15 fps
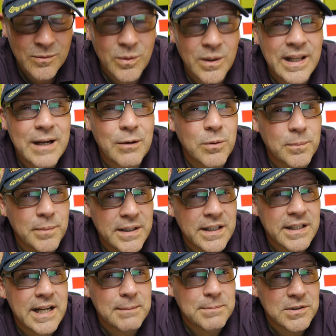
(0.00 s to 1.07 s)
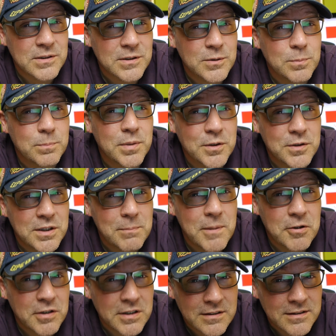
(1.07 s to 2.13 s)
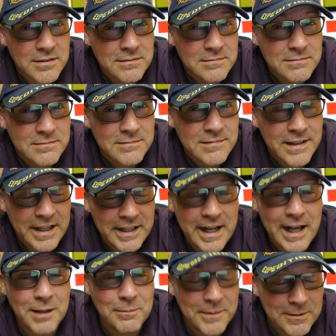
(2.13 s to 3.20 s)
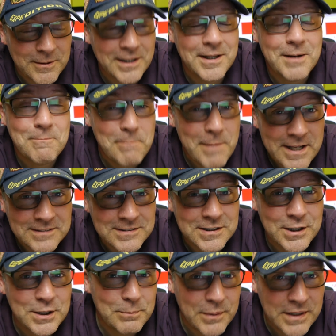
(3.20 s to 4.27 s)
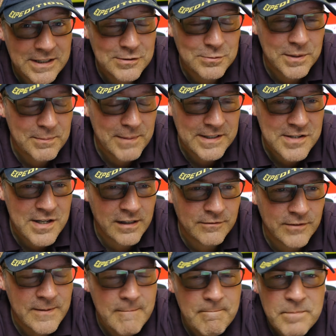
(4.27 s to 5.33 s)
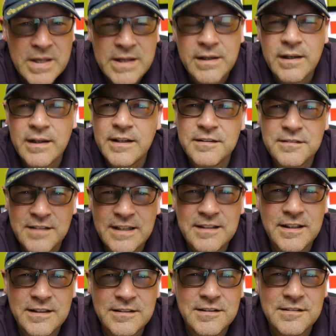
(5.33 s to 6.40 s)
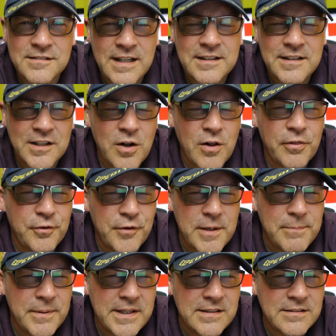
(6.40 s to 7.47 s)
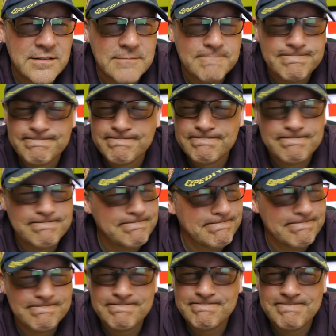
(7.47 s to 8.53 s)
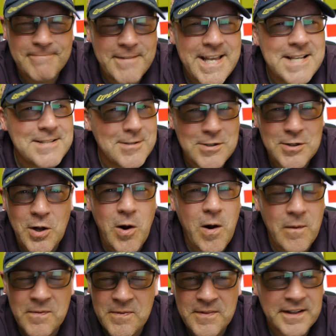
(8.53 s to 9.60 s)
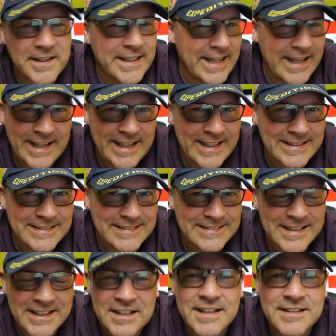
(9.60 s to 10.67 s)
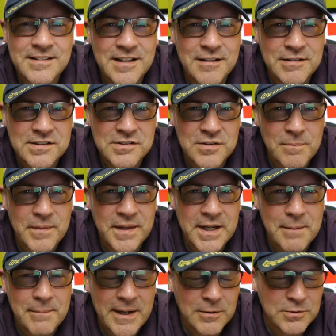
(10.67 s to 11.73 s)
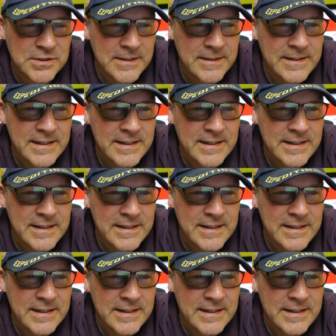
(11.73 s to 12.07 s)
well, that will be an absolute bloody miracle, and I'll be amazingly pleased with myself. Ascending and descending all 3 peaks isn't on the cards, unless there is something about